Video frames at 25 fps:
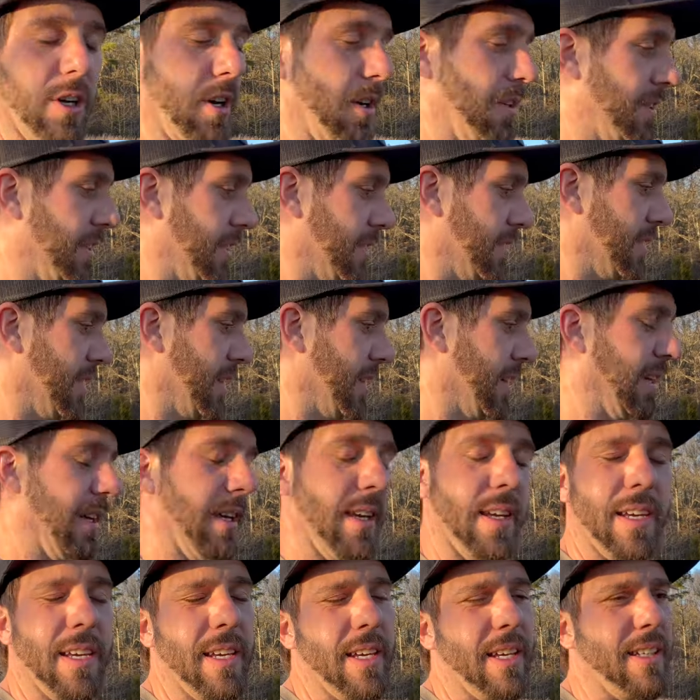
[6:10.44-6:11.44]
on this thing
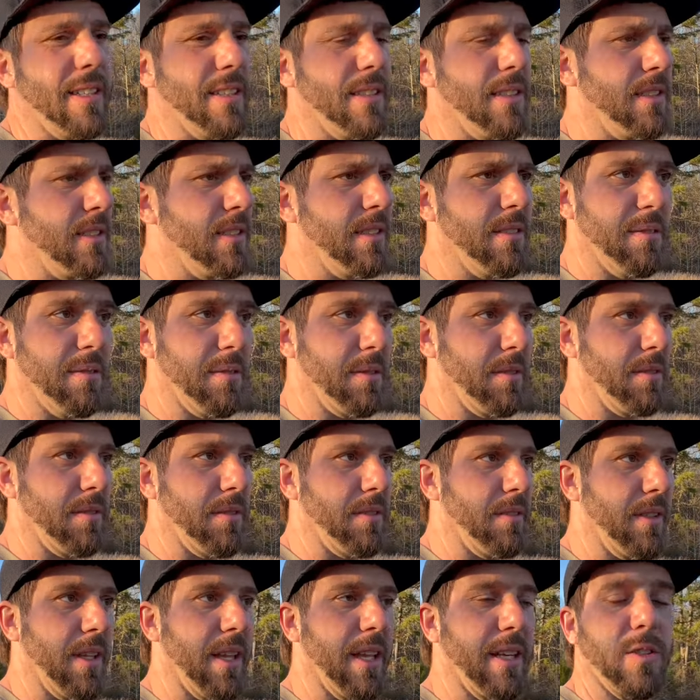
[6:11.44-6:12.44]
is
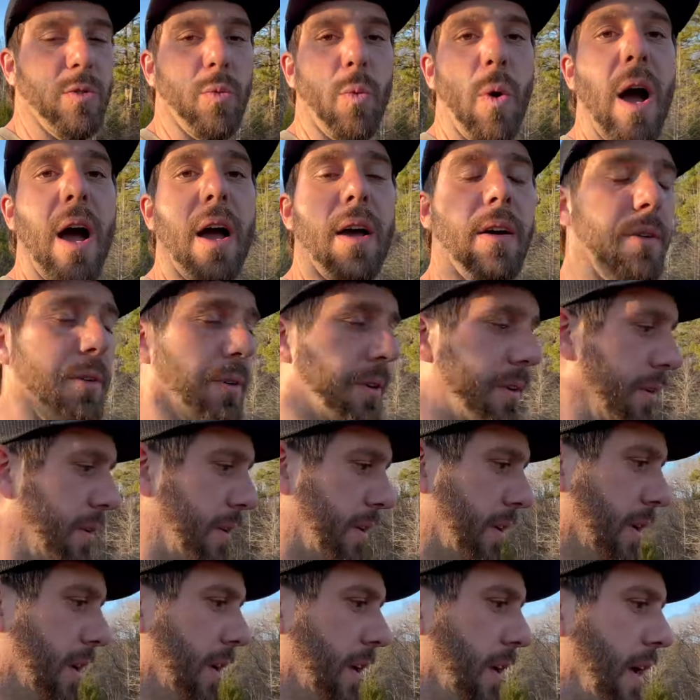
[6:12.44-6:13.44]
wild.
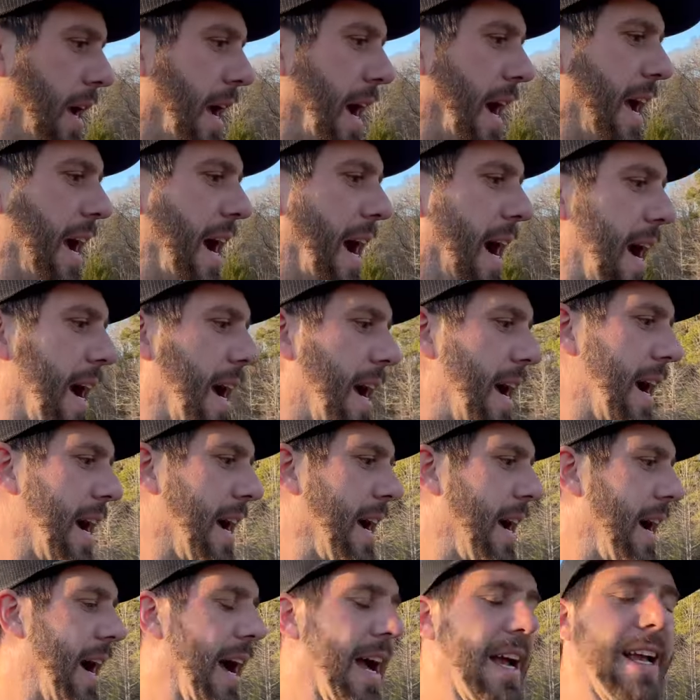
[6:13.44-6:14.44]

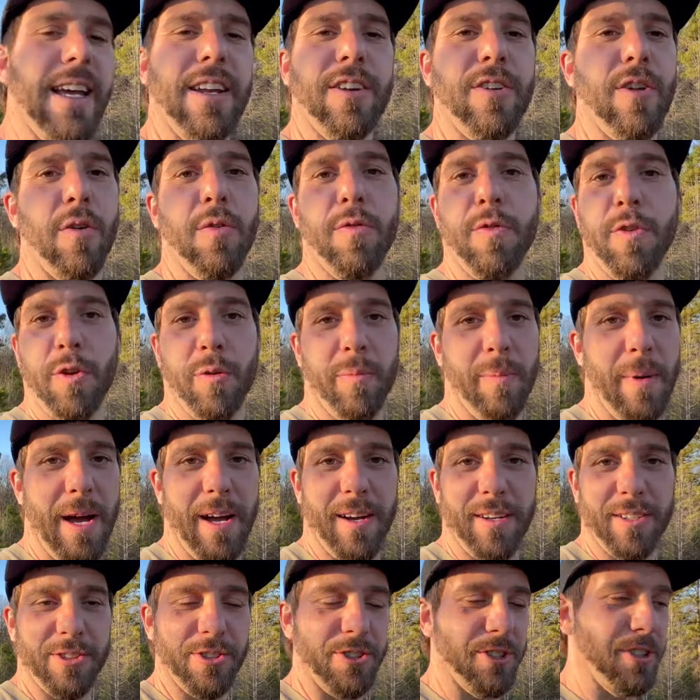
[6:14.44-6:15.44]
I get no fuel
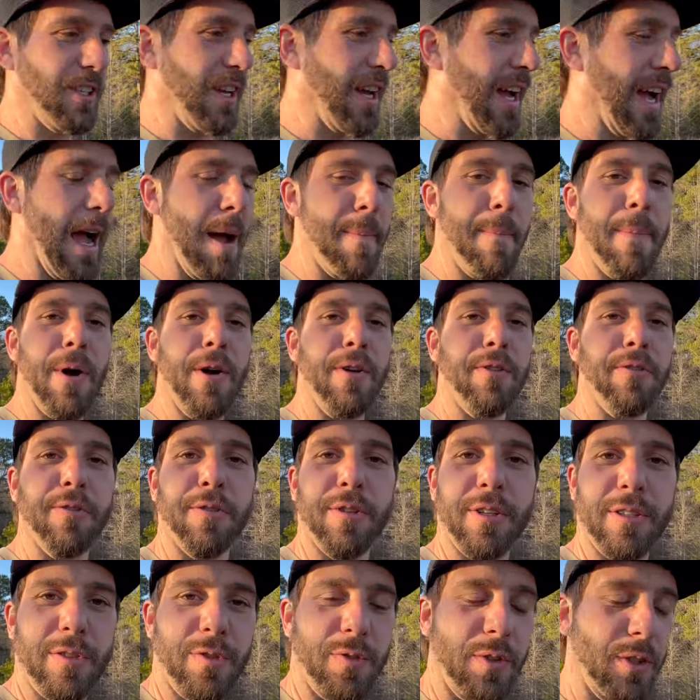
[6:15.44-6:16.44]
mileage. I burn through
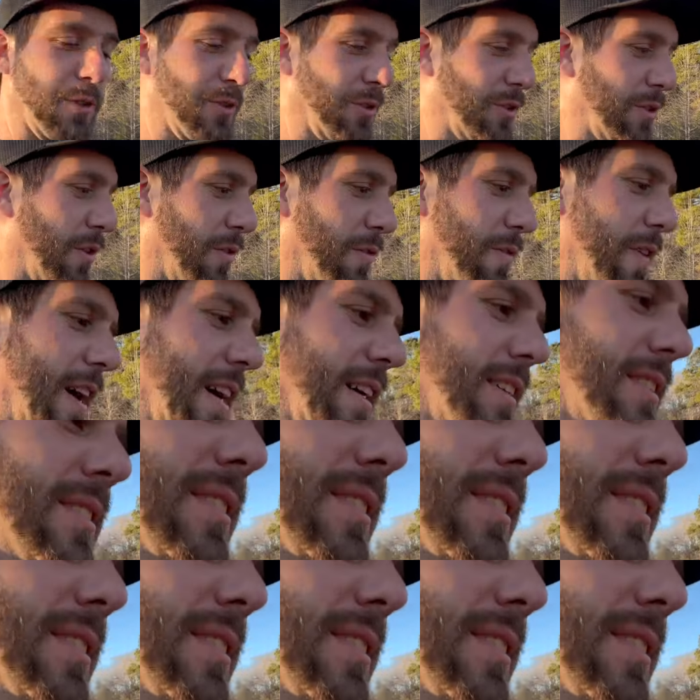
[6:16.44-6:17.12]
this fuel so fast.